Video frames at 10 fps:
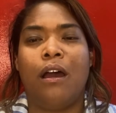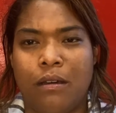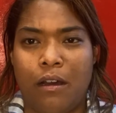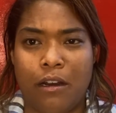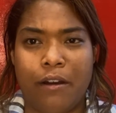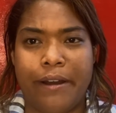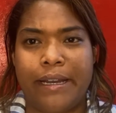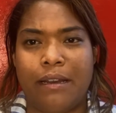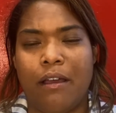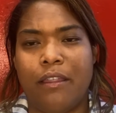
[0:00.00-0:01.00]
On our
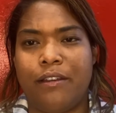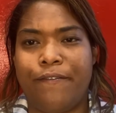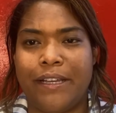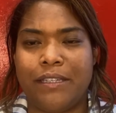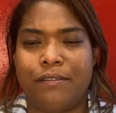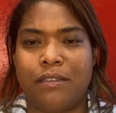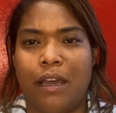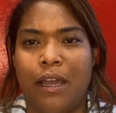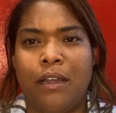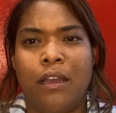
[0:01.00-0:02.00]
end, on the defensive
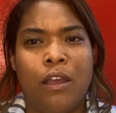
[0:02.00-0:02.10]
side,